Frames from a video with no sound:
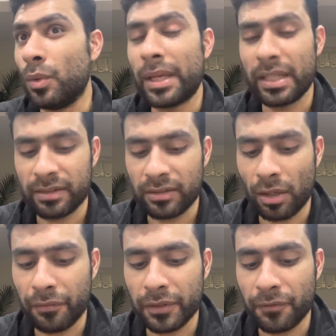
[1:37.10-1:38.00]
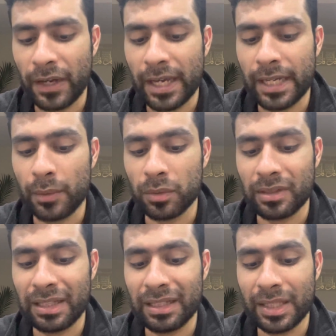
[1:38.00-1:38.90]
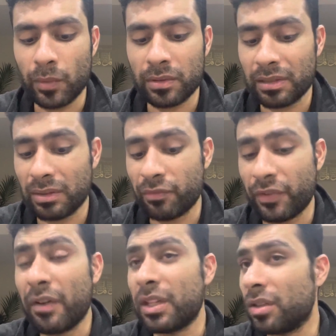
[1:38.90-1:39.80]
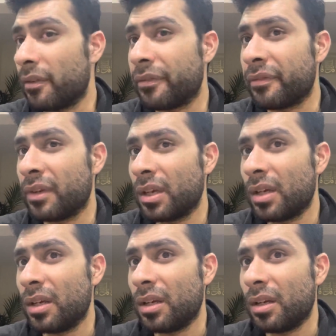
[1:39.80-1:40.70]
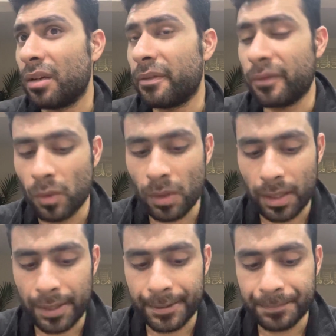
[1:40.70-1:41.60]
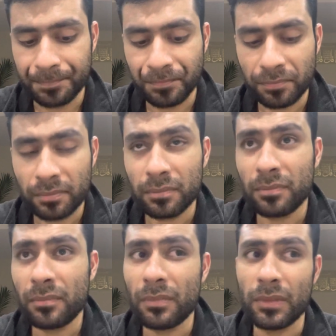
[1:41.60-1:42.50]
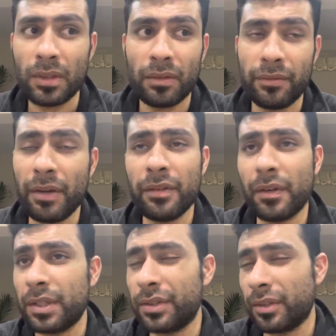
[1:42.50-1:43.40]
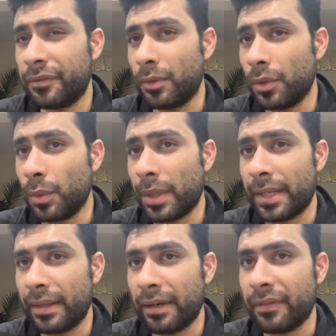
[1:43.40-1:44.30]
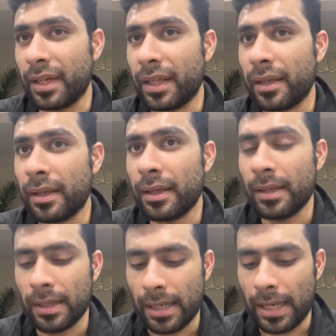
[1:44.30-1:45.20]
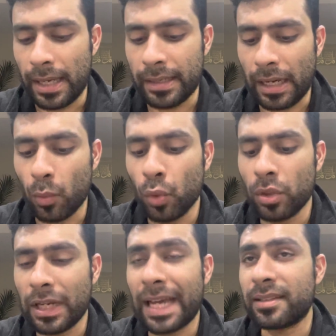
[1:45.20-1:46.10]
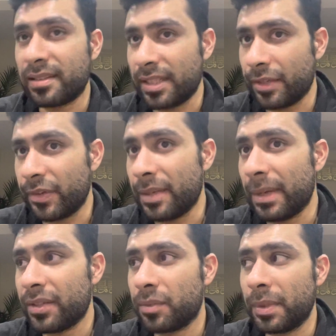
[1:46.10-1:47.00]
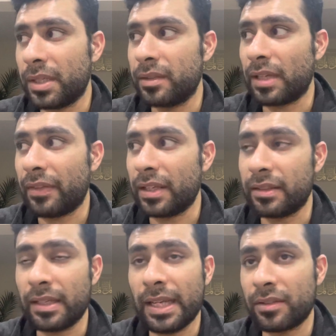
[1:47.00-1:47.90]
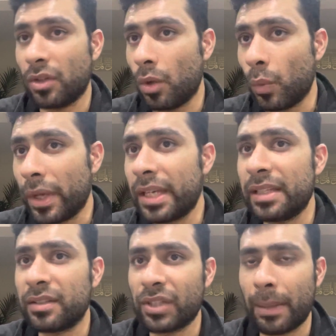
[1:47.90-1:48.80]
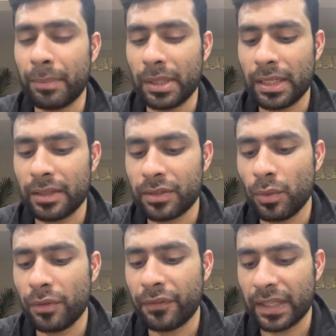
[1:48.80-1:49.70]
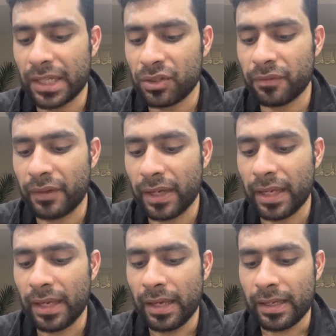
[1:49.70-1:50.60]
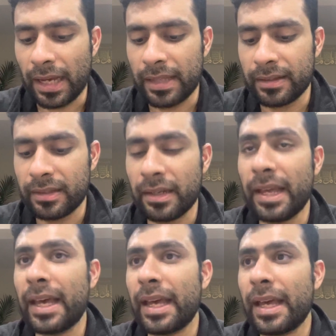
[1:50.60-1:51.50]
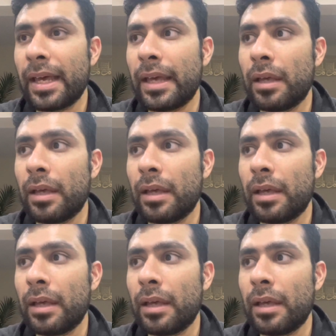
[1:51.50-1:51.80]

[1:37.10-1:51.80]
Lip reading: his toughest fight. And it was very tough for, very, very tough for Inoue in that fight. And I would like to see a rematch, because I think Donaire's got a win. He's a champion, and it's a unification fight. Can Donaire,